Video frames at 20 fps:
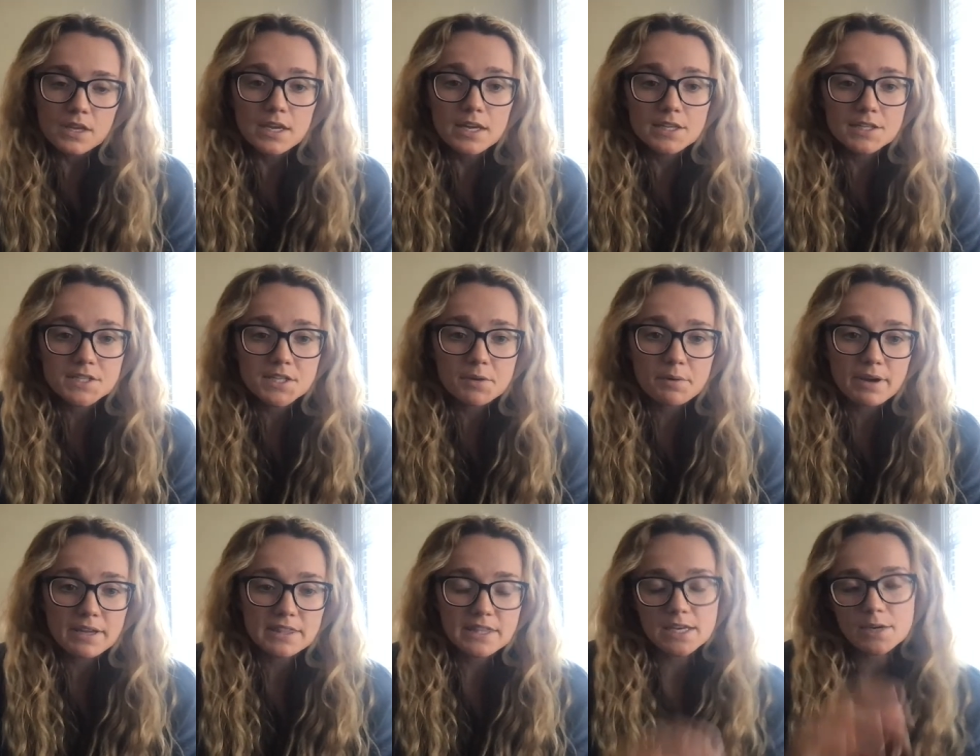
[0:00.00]
And so
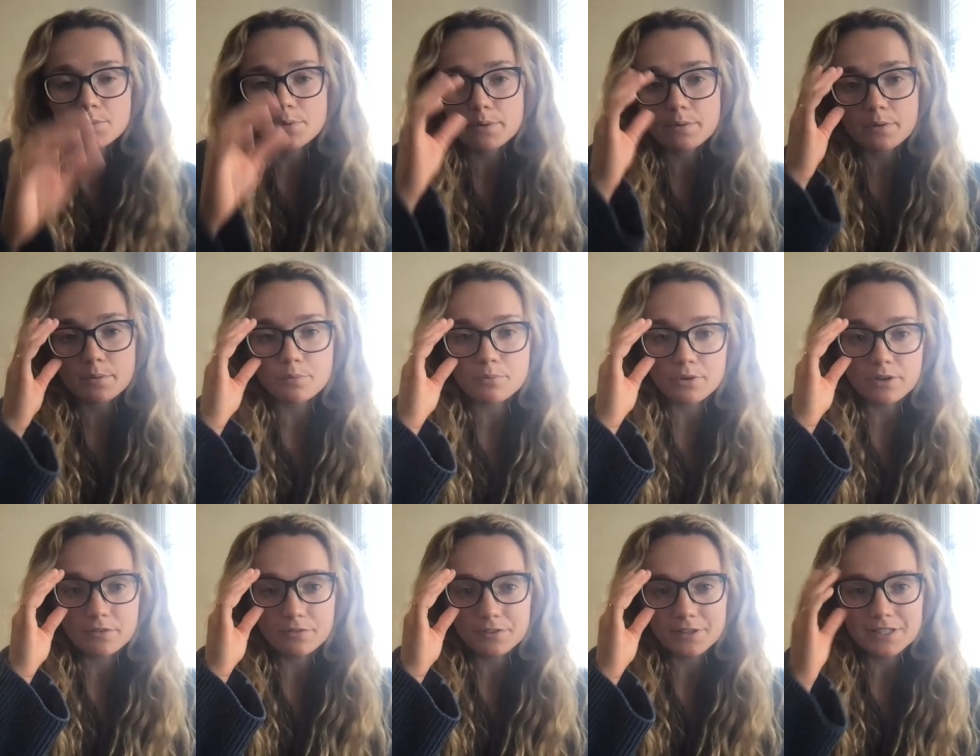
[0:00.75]
I think we were
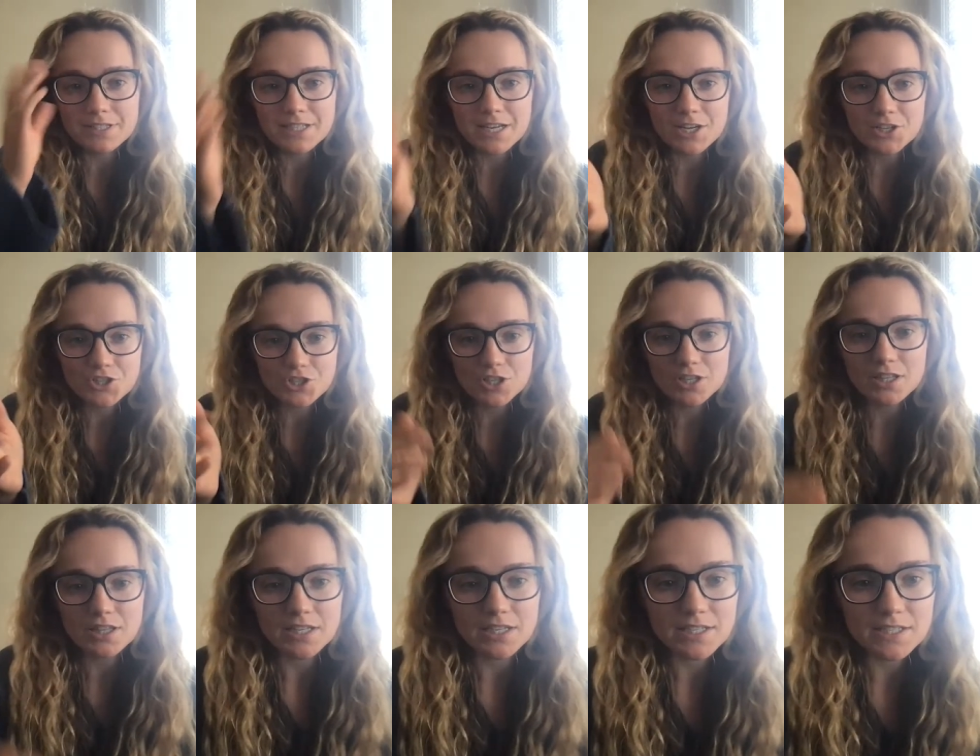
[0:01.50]
briefly
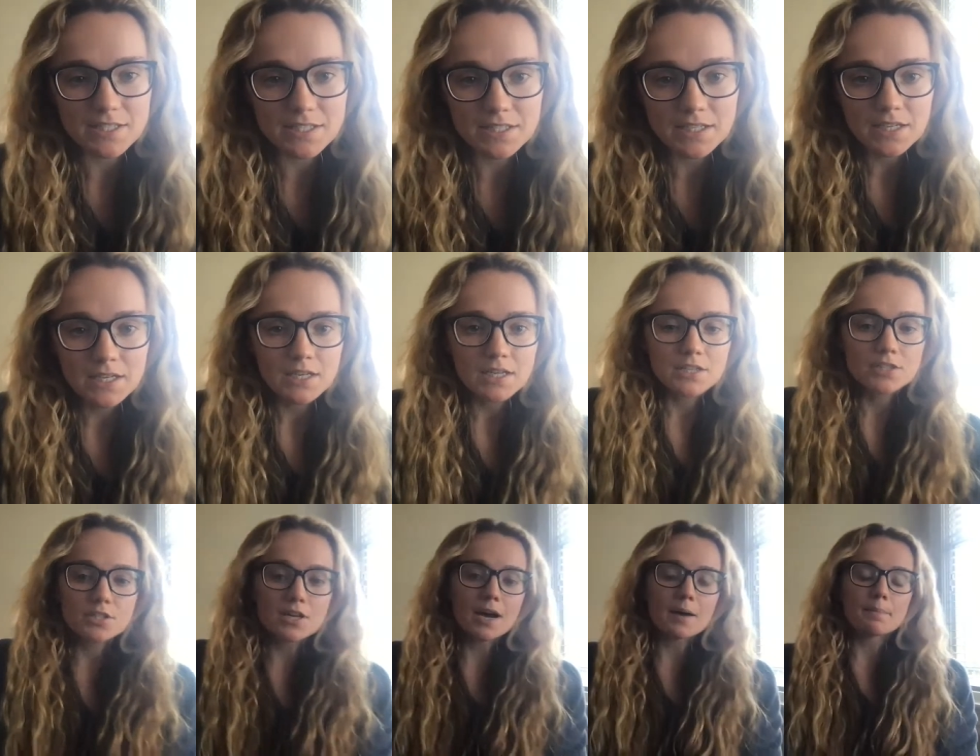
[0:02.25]
touching this
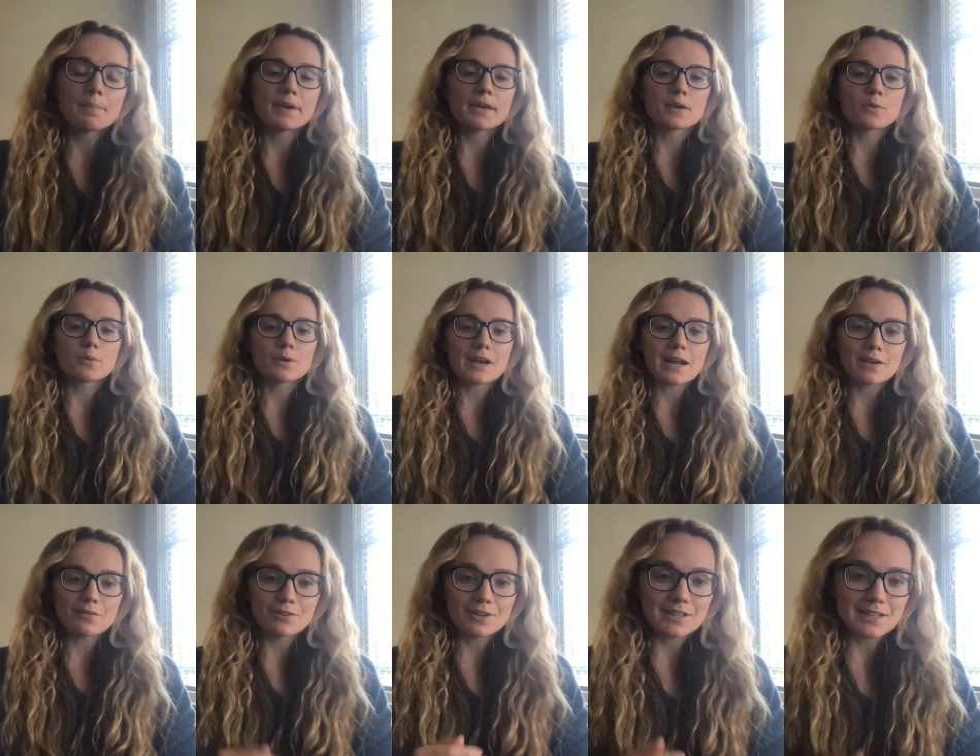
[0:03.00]
topic when
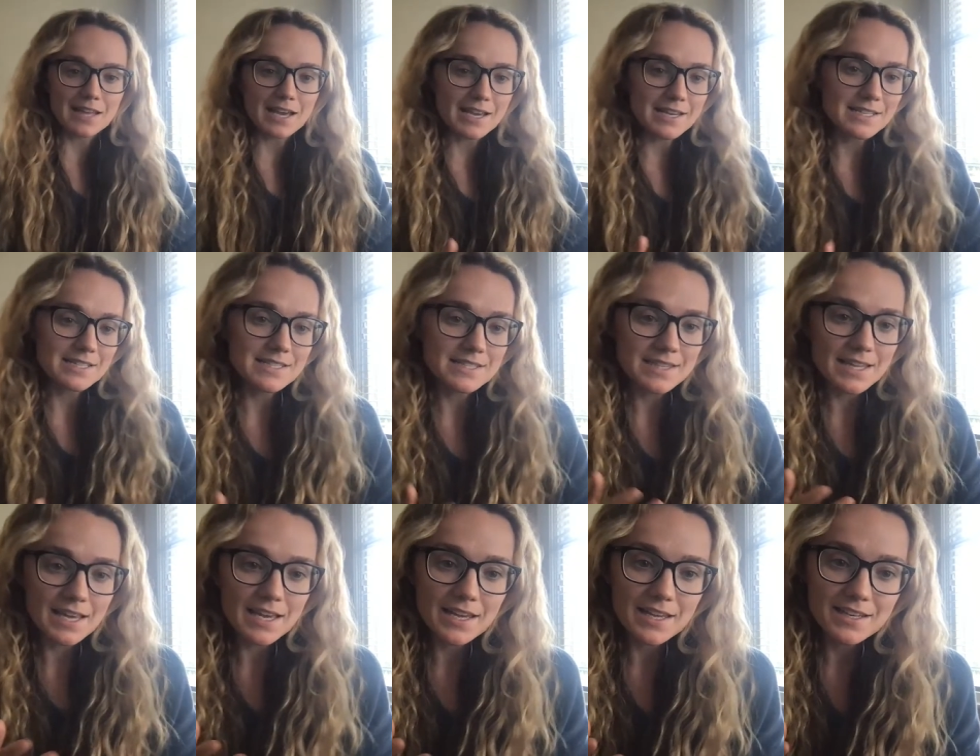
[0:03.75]
I realized
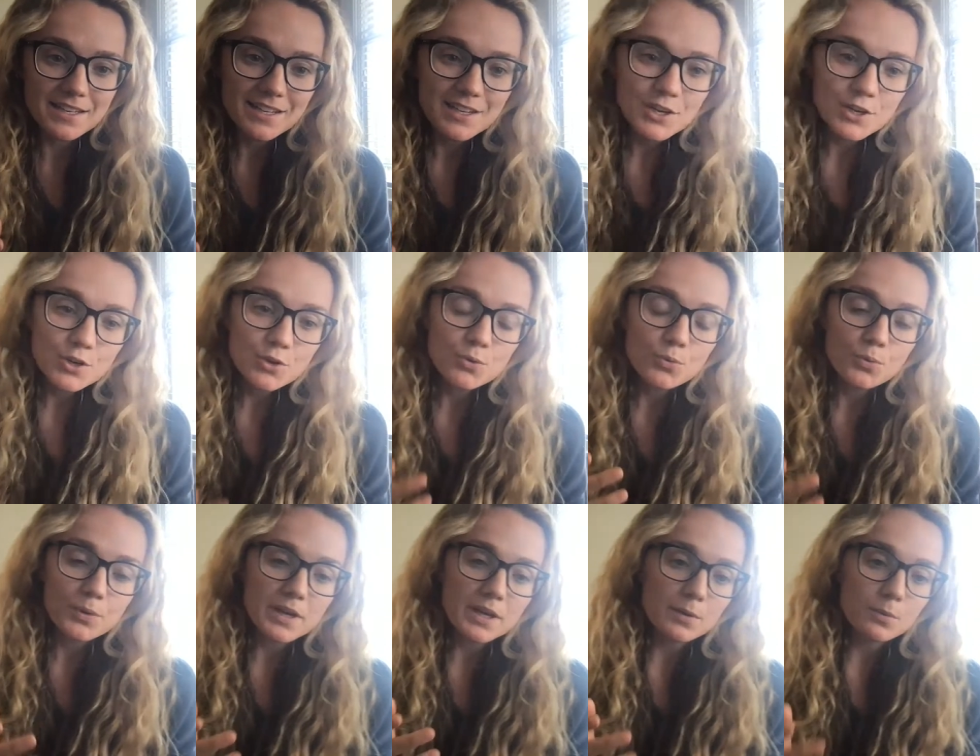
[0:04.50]
that
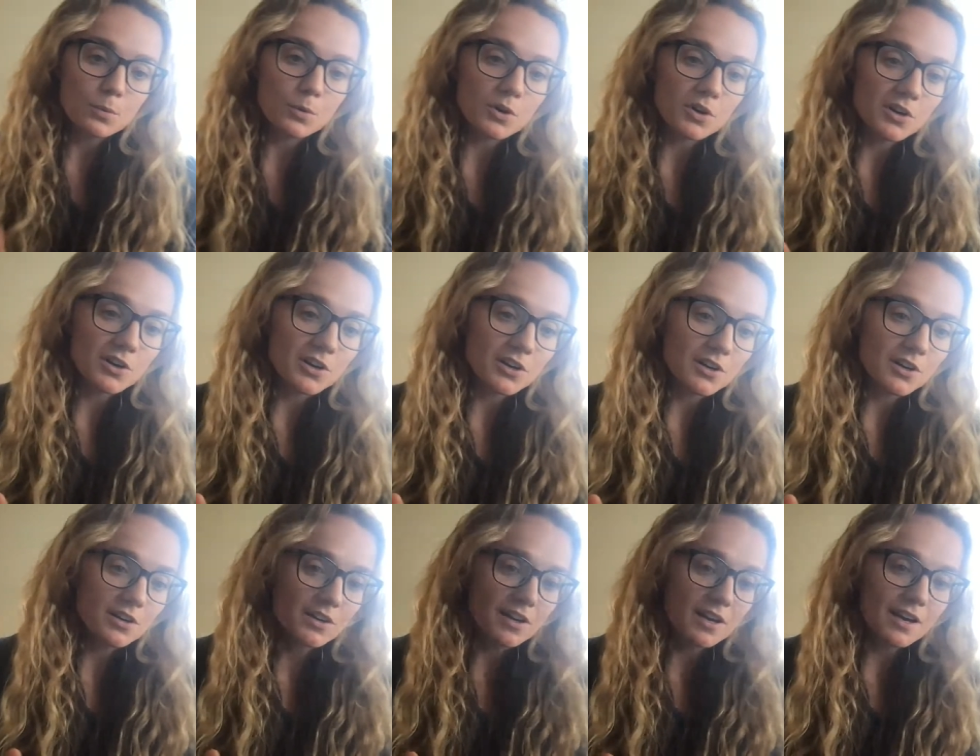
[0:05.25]
we
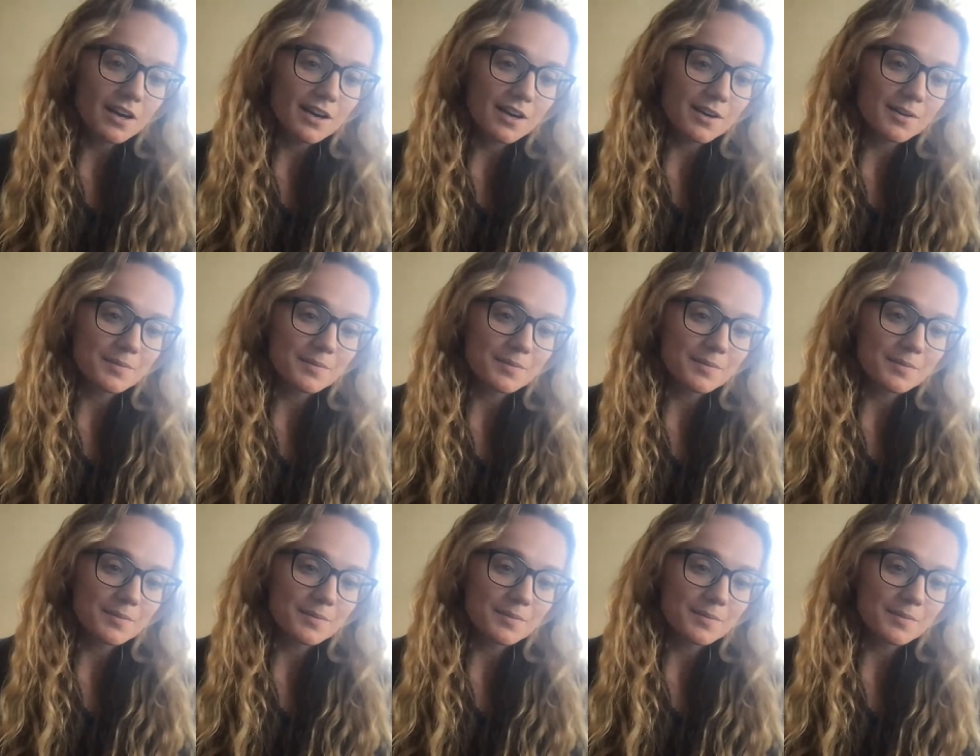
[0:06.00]
were